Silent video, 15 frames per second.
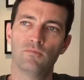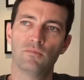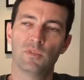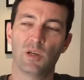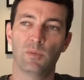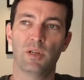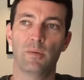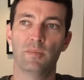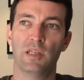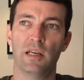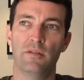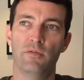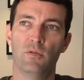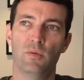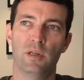Sometimes I
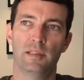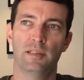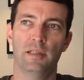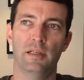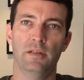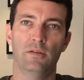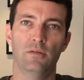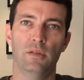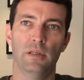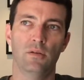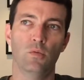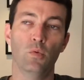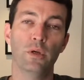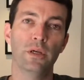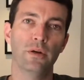even want to say like
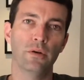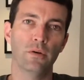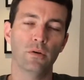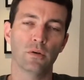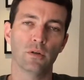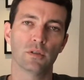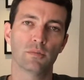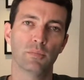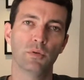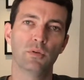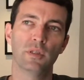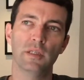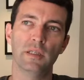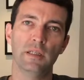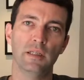weird or
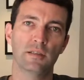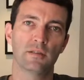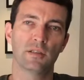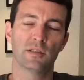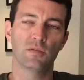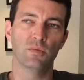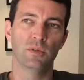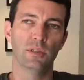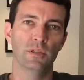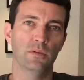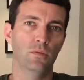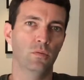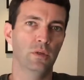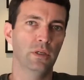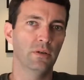spooky. It's just really
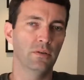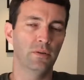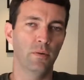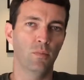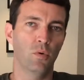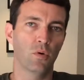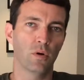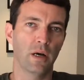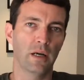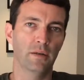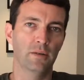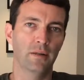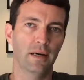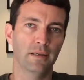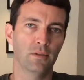weird. The more I
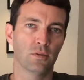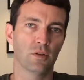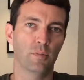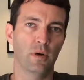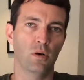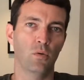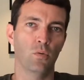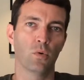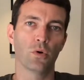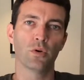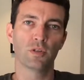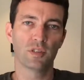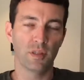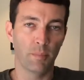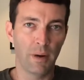learn about
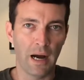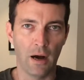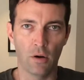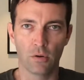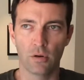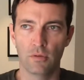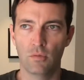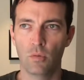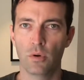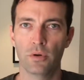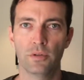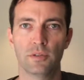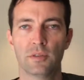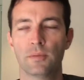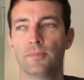words, the power of
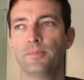words,